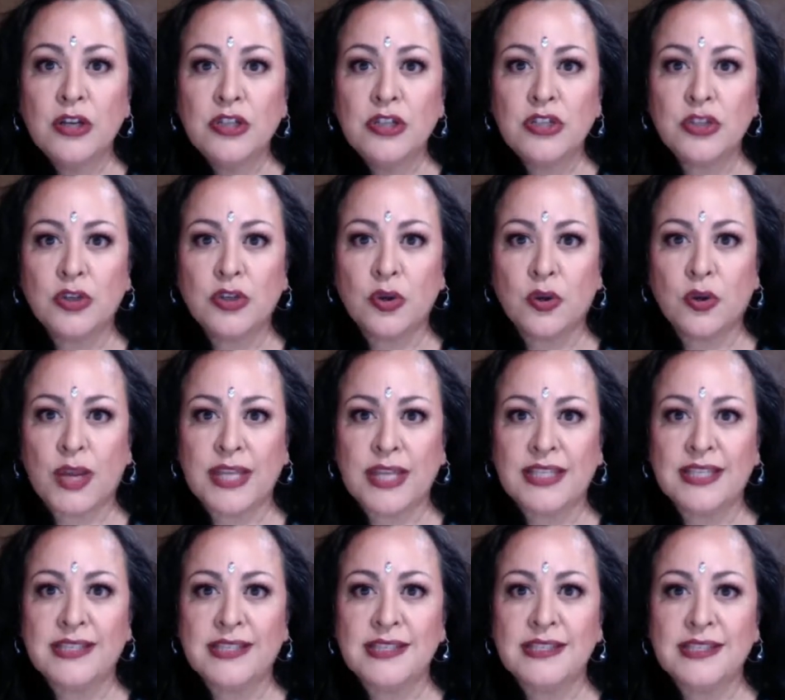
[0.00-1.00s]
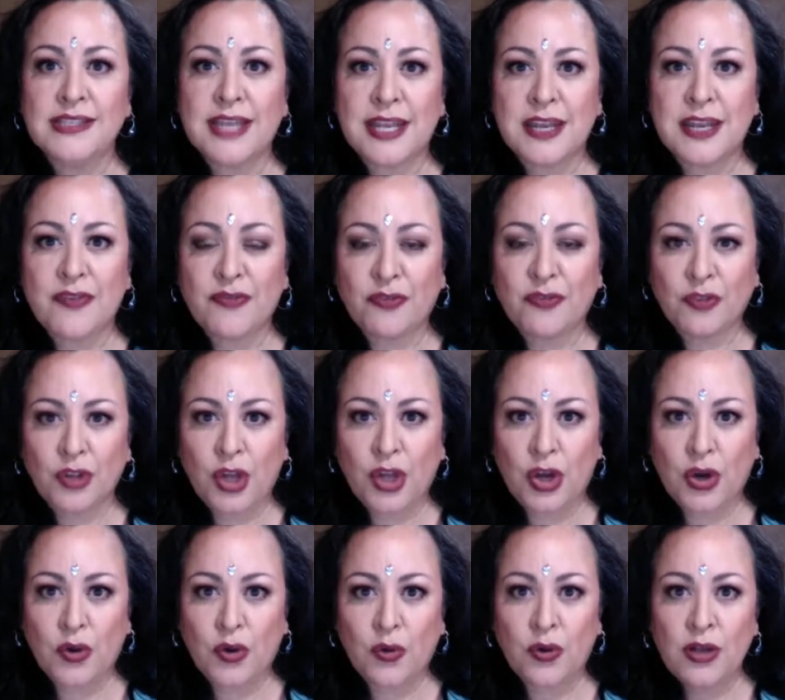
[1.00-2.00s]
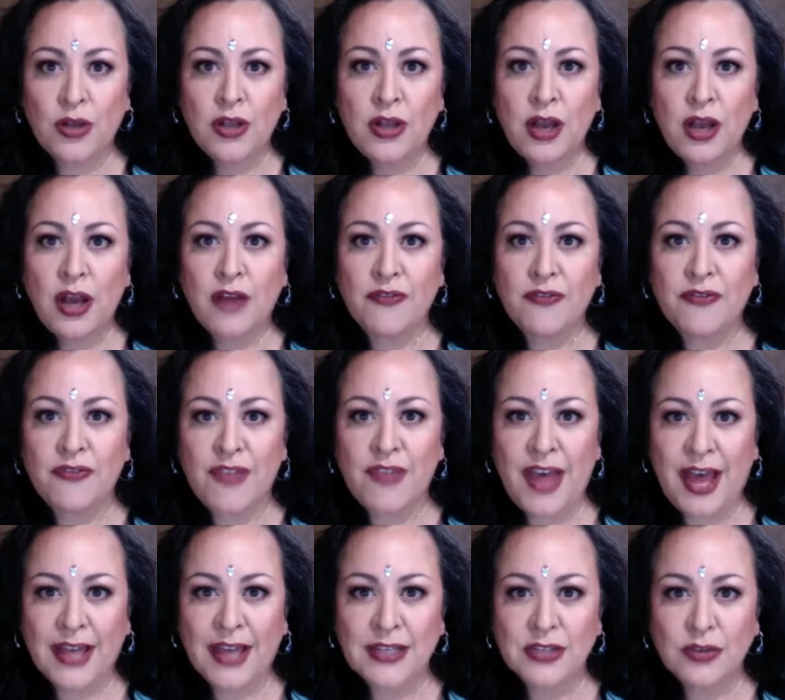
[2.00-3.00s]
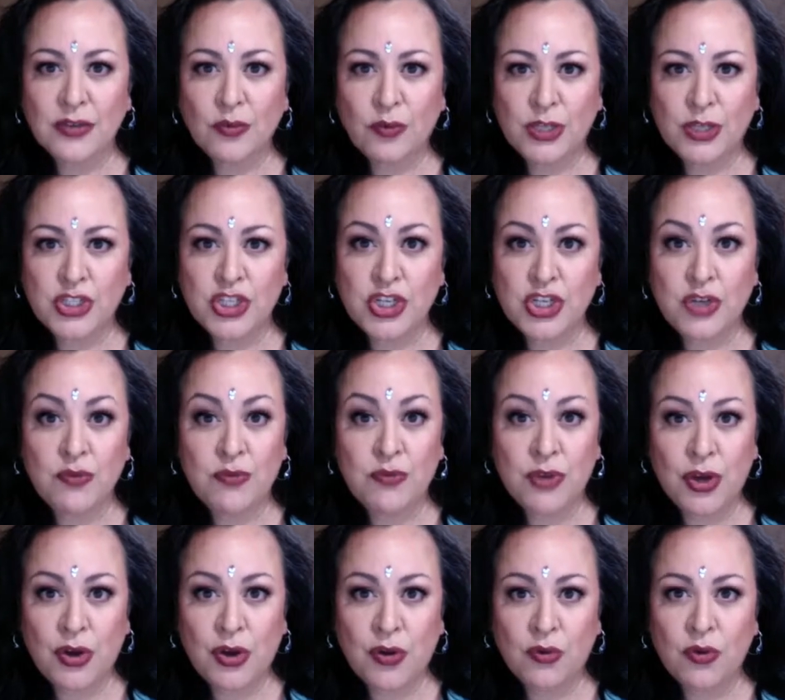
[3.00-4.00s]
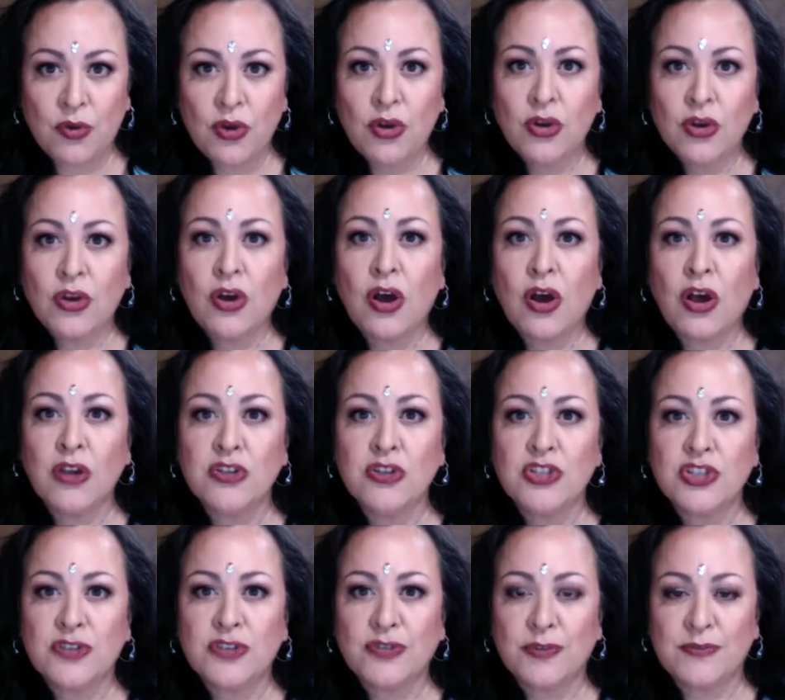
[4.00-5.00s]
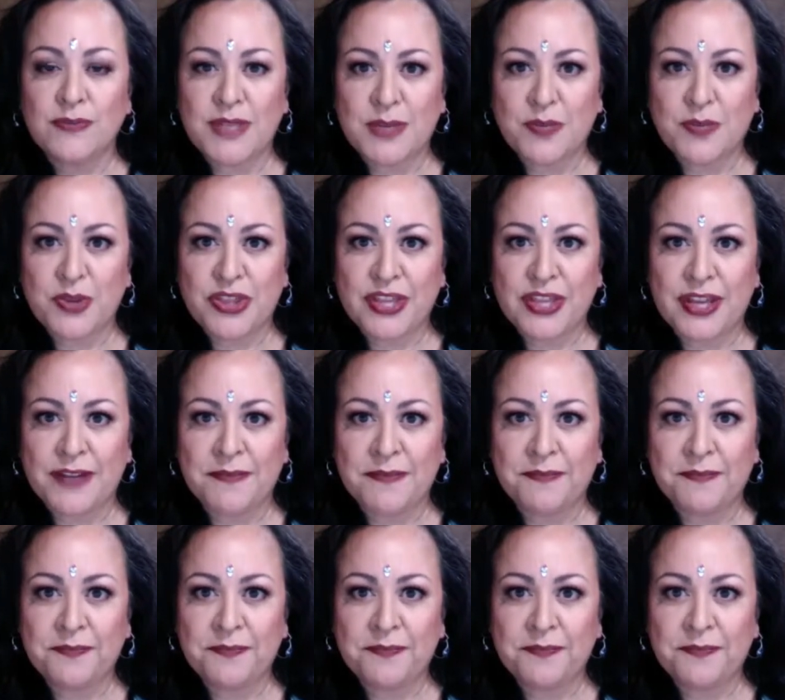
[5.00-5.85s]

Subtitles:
to create the steady flow of that which you know calls you from deep within.